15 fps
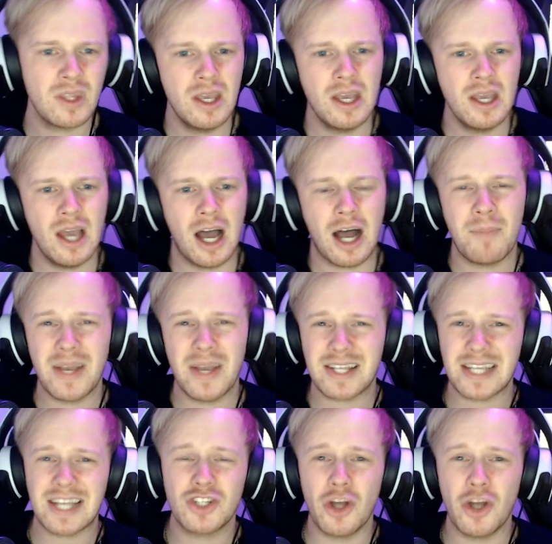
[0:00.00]
But
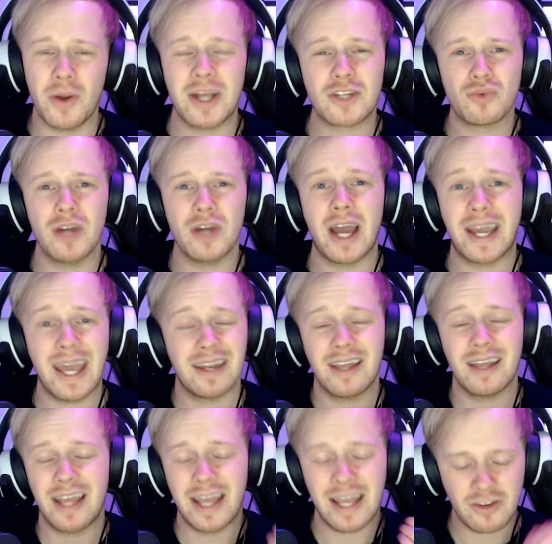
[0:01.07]

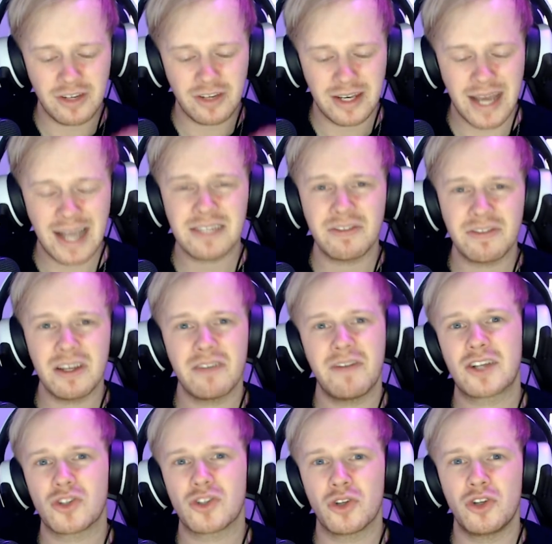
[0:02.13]
it negatively
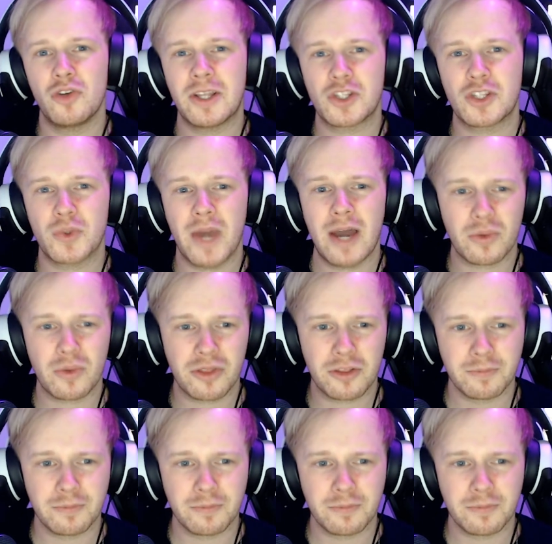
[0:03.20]
affects on your mental health.